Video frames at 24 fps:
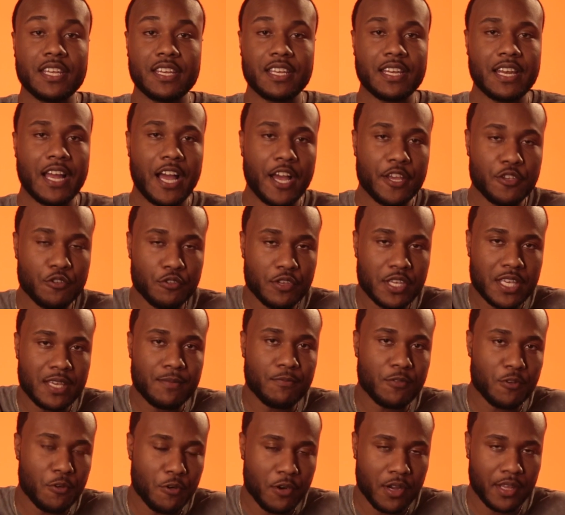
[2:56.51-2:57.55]
it and how you
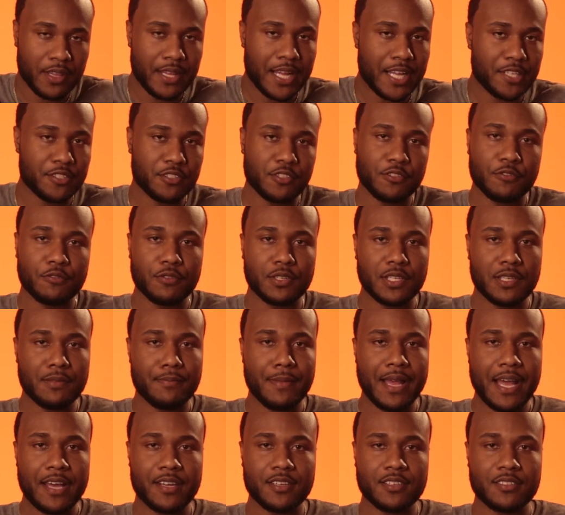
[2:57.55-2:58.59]
keep going, that's what really
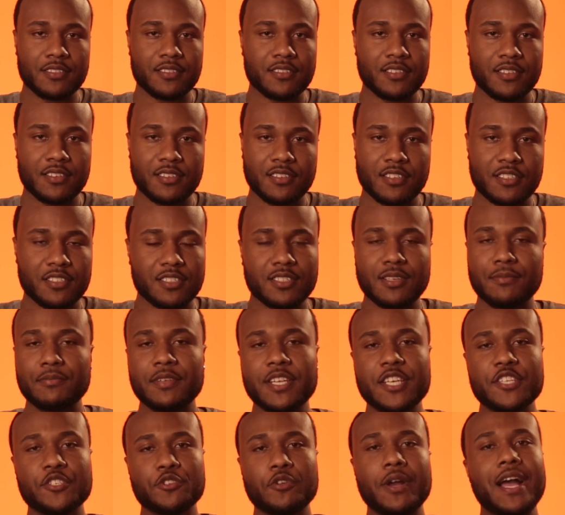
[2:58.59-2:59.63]
matters. Because some
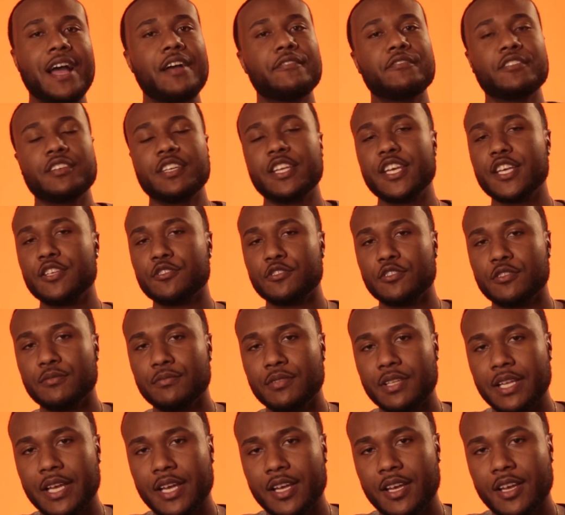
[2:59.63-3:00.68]
days you'll have your days where you'll
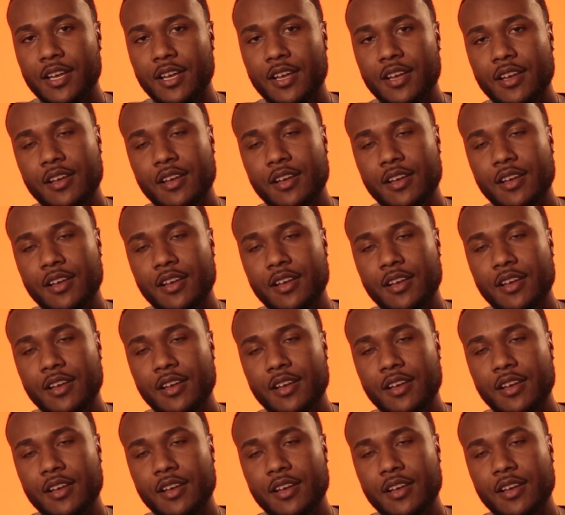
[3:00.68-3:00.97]
be like,